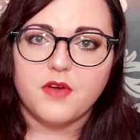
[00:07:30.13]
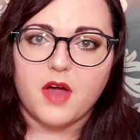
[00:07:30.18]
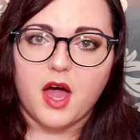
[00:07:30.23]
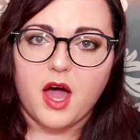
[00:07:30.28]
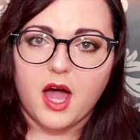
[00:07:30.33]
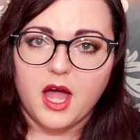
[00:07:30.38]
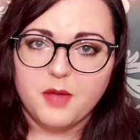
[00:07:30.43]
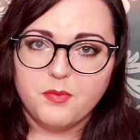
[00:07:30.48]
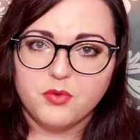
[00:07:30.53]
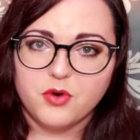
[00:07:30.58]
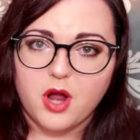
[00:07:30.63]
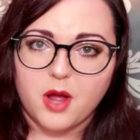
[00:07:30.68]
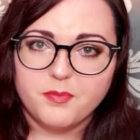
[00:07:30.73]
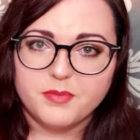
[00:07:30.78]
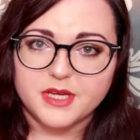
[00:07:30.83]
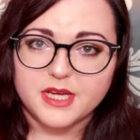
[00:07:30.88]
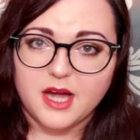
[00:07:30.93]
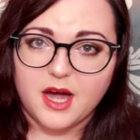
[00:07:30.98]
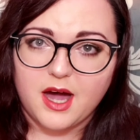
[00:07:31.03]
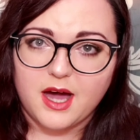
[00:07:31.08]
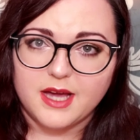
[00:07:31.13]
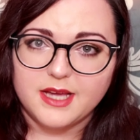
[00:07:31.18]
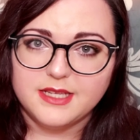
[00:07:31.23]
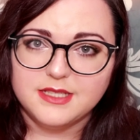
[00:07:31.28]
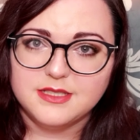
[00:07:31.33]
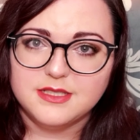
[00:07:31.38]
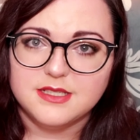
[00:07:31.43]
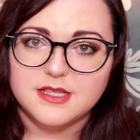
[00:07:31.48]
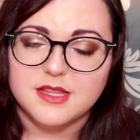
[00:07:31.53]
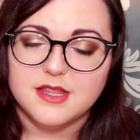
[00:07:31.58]
hyperopic
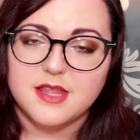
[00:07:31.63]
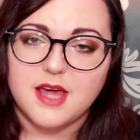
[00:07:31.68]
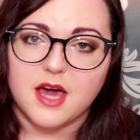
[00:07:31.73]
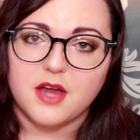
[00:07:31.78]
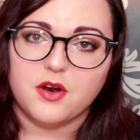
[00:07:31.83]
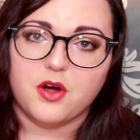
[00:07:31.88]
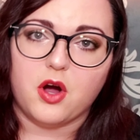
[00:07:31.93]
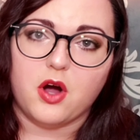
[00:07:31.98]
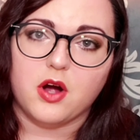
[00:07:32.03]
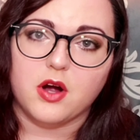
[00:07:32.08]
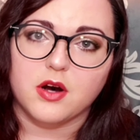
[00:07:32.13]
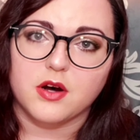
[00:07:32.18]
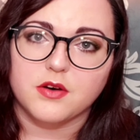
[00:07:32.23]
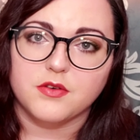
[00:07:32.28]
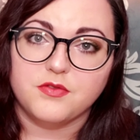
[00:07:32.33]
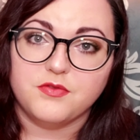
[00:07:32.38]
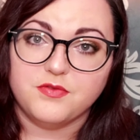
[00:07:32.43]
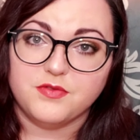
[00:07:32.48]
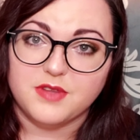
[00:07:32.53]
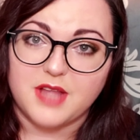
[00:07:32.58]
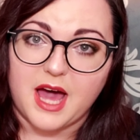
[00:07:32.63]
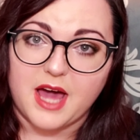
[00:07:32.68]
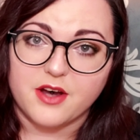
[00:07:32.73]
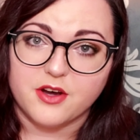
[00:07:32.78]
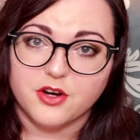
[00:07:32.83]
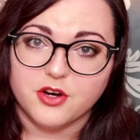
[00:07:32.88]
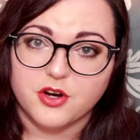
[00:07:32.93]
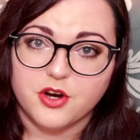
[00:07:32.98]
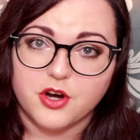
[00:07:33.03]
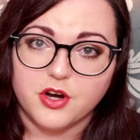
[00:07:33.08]
eyes that are
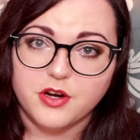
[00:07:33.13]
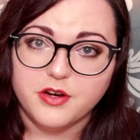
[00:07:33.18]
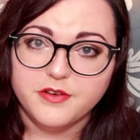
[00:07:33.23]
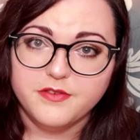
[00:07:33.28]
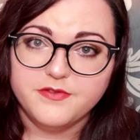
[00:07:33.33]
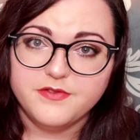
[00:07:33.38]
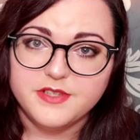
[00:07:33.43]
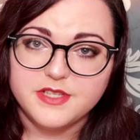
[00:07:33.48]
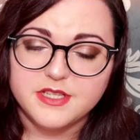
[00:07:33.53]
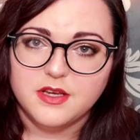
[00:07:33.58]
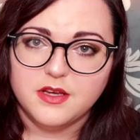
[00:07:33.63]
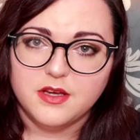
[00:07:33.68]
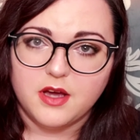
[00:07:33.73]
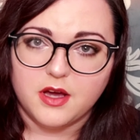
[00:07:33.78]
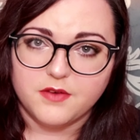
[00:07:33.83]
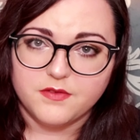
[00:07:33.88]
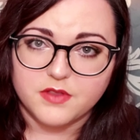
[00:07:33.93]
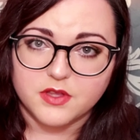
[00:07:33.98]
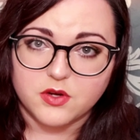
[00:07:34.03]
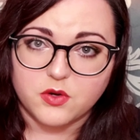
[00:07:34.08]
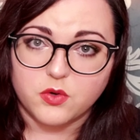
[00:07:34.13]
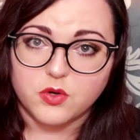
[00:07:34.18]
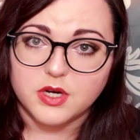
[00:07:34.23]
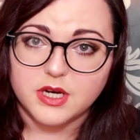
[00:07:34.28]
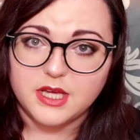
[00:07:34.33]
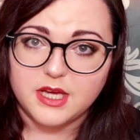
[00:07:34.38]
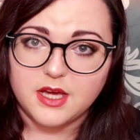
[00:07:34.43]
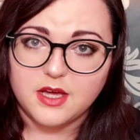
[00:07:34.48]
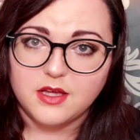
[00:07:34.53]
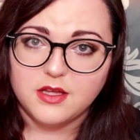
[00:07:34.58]
flatter curves of the
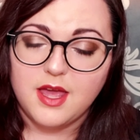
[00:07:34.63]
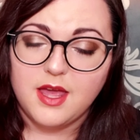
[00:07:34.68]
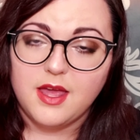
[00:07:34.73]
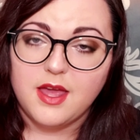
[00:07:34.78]
cornea,